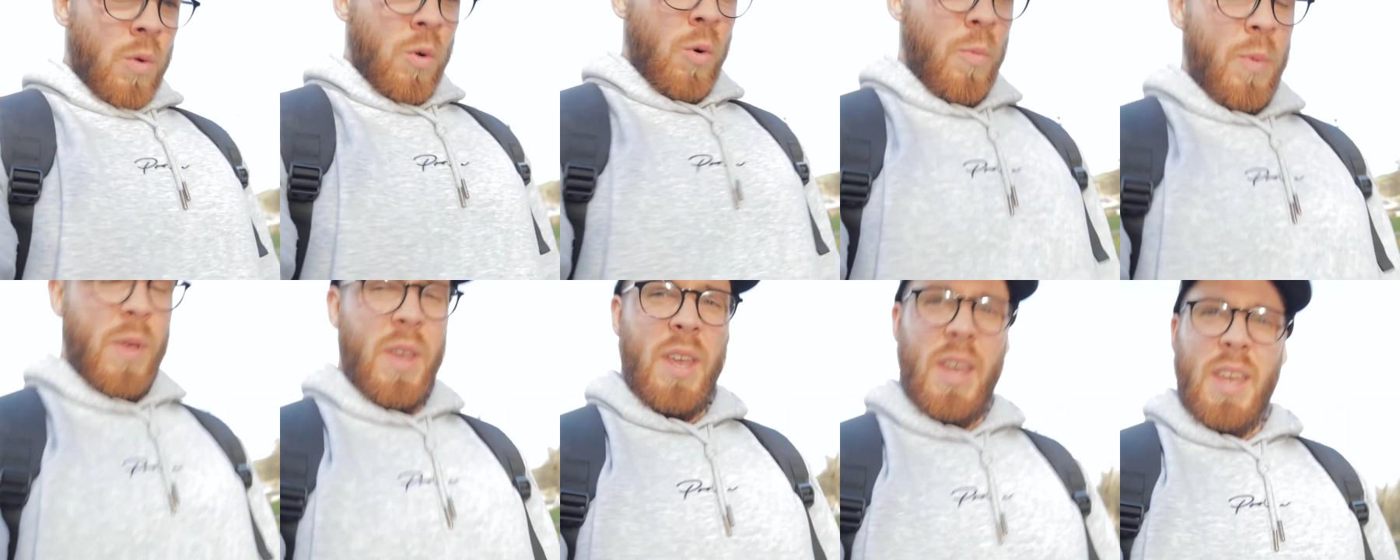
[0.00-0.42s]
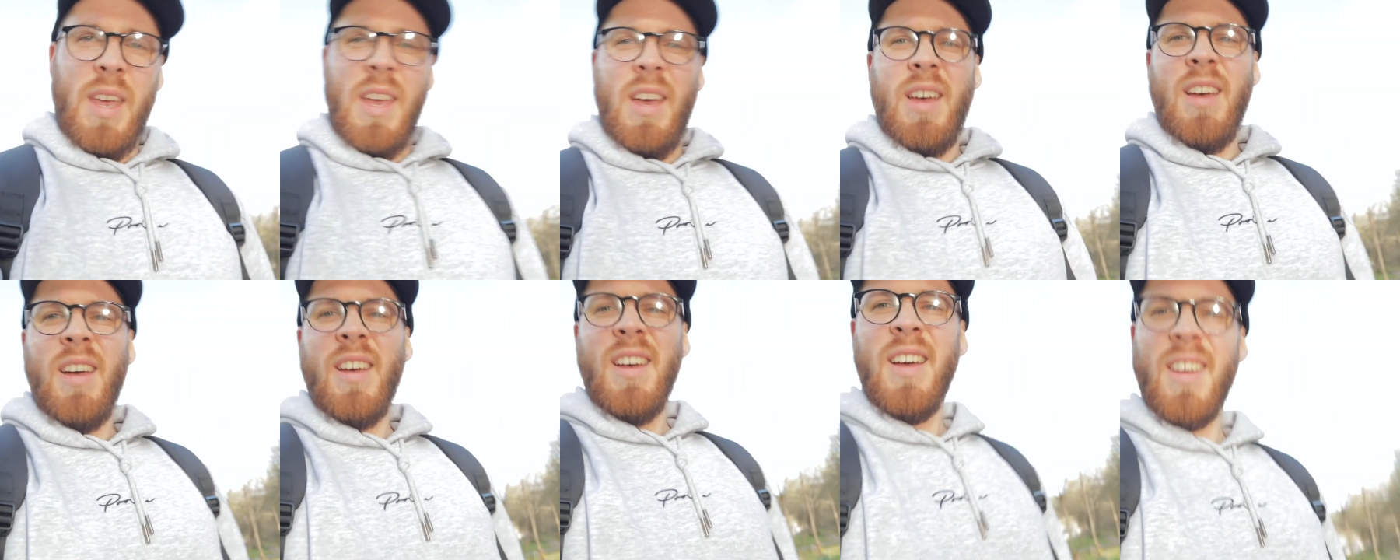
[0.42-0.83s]
will be
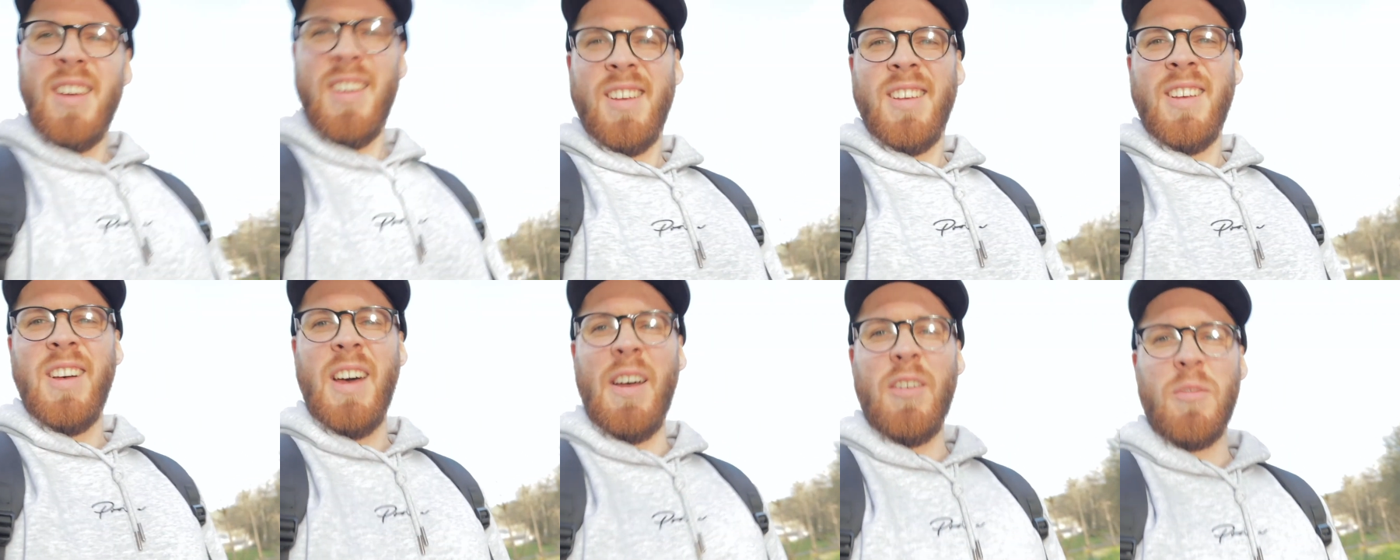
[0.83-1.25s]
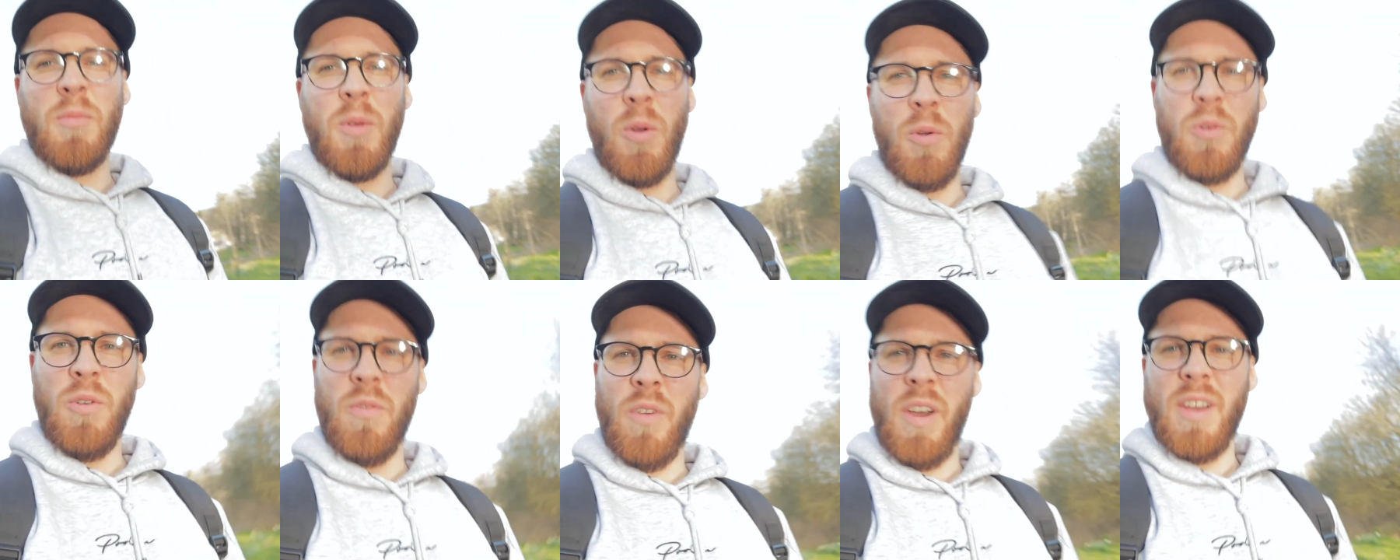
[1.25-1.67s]
left my
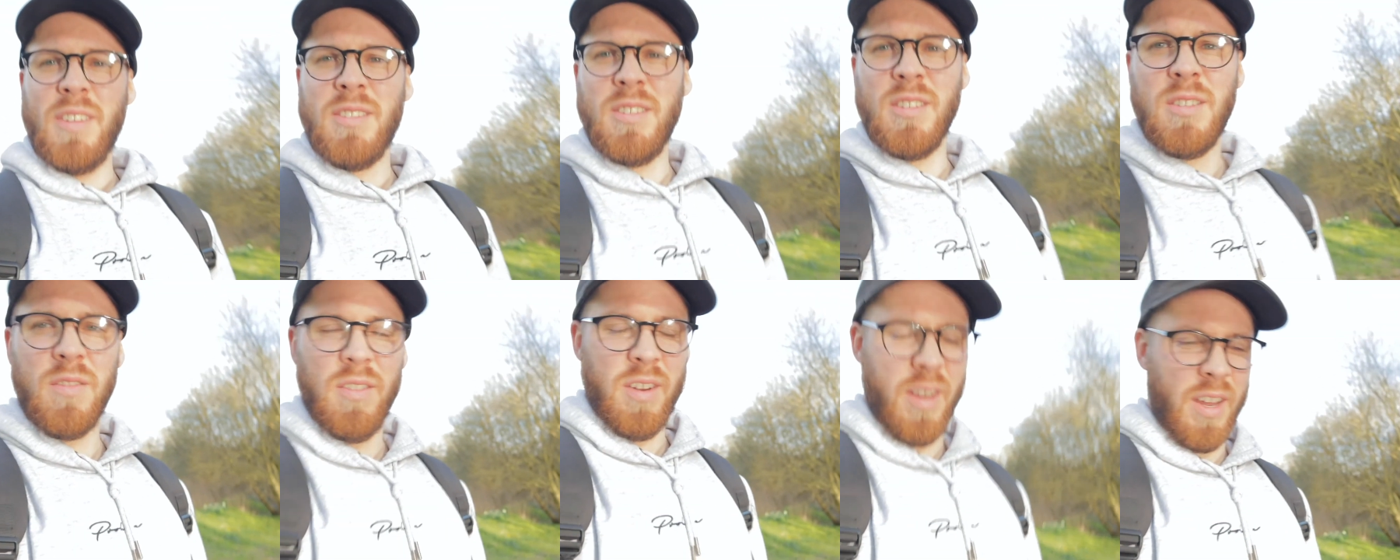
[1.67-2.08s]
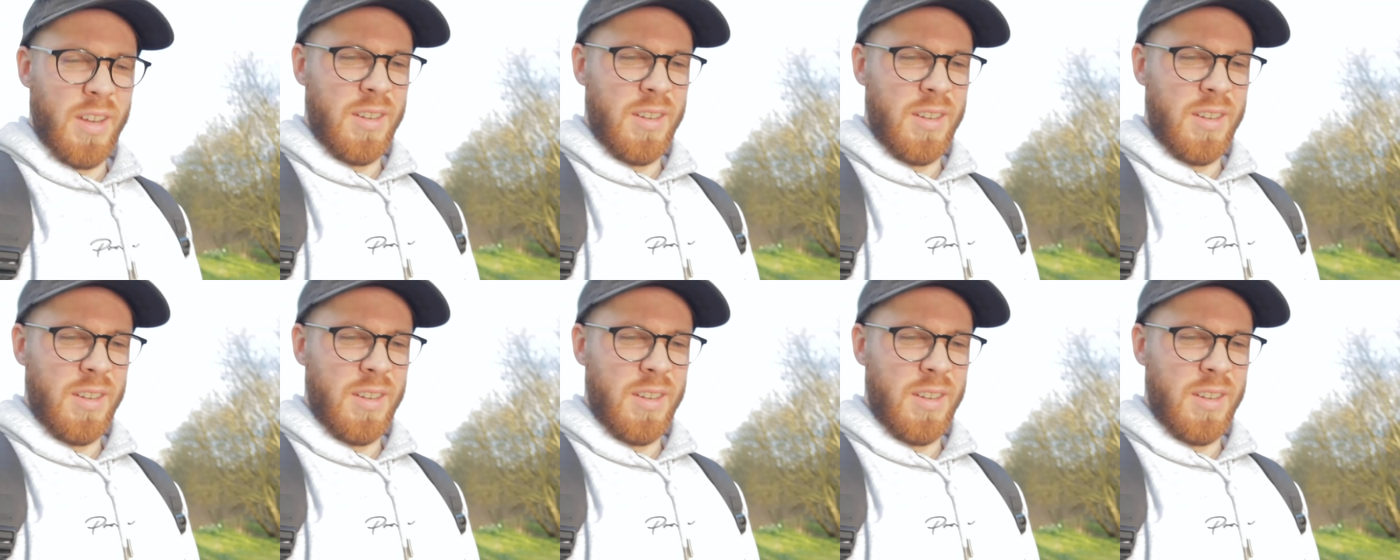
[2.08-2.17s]
own devices for the